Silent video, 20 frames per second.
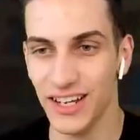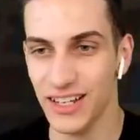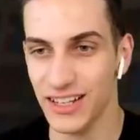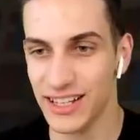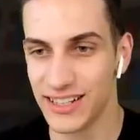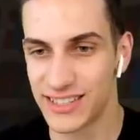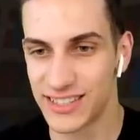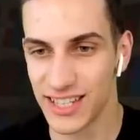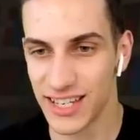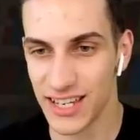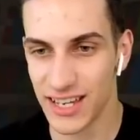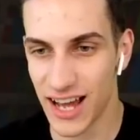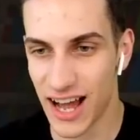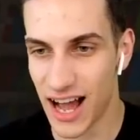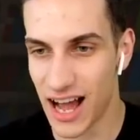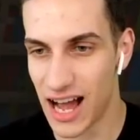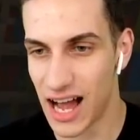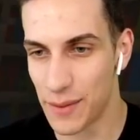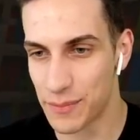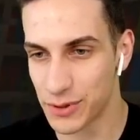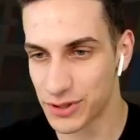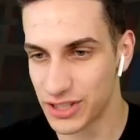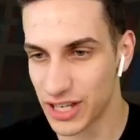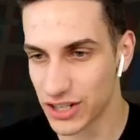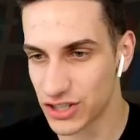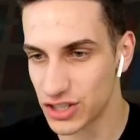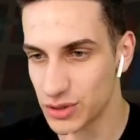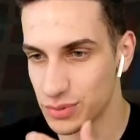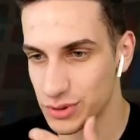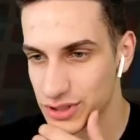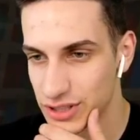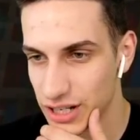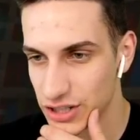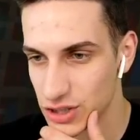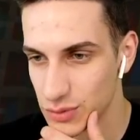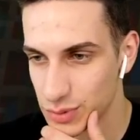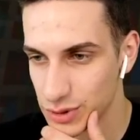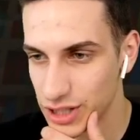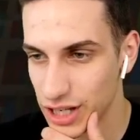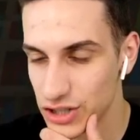Let's see. Ah, uh, protection,
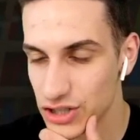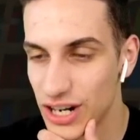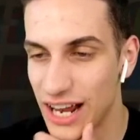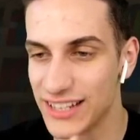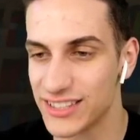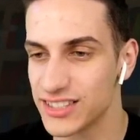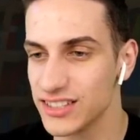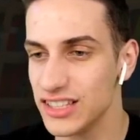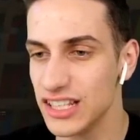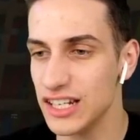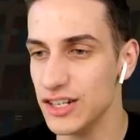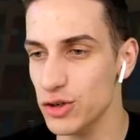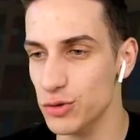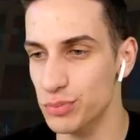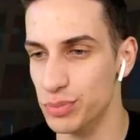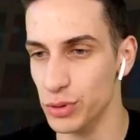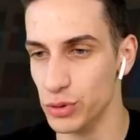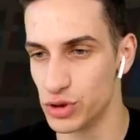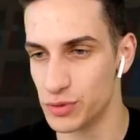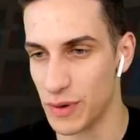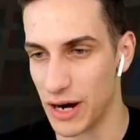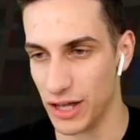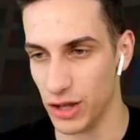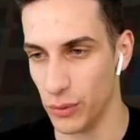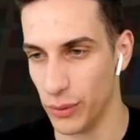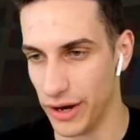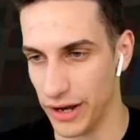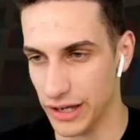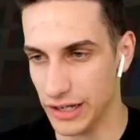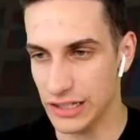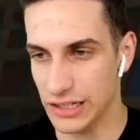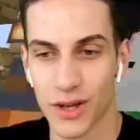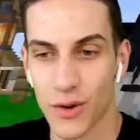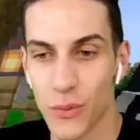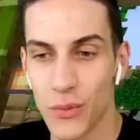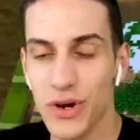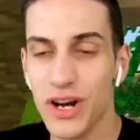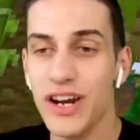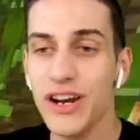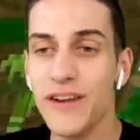protection, protection. I still need new boots, by the way.
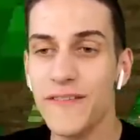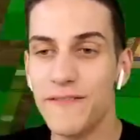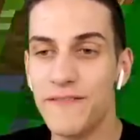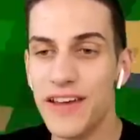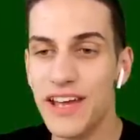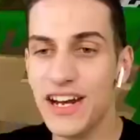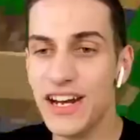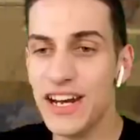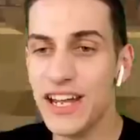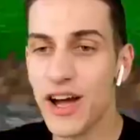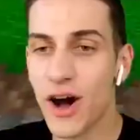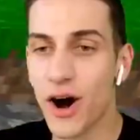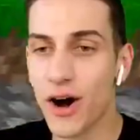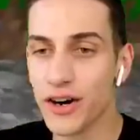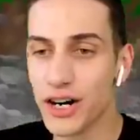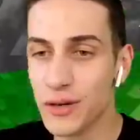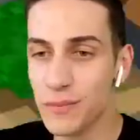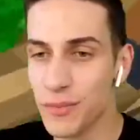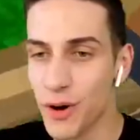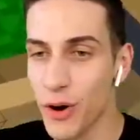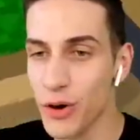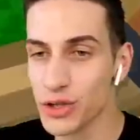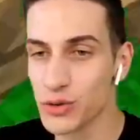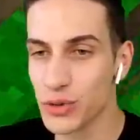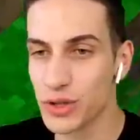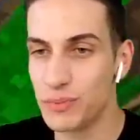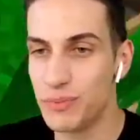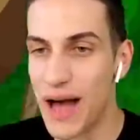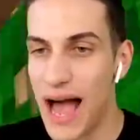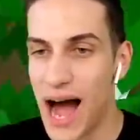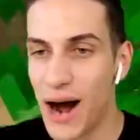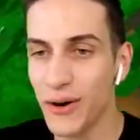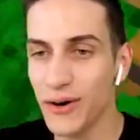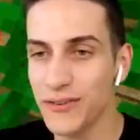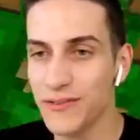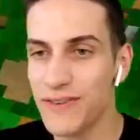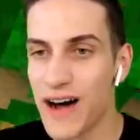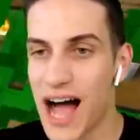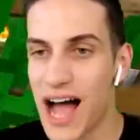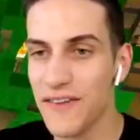We need infinity on our bows with power
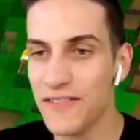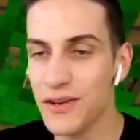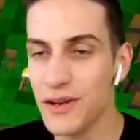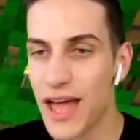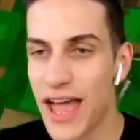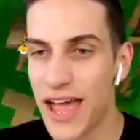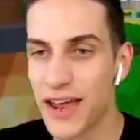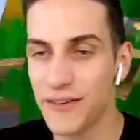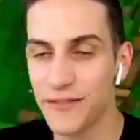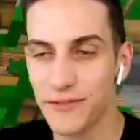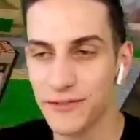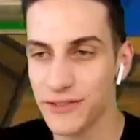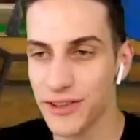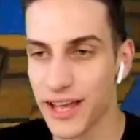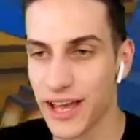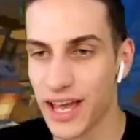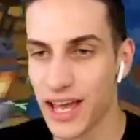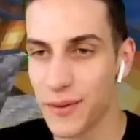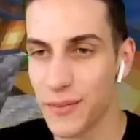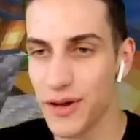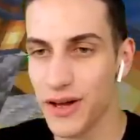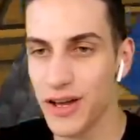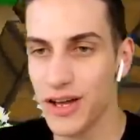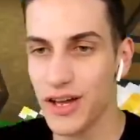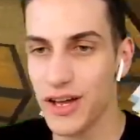five and, and flame.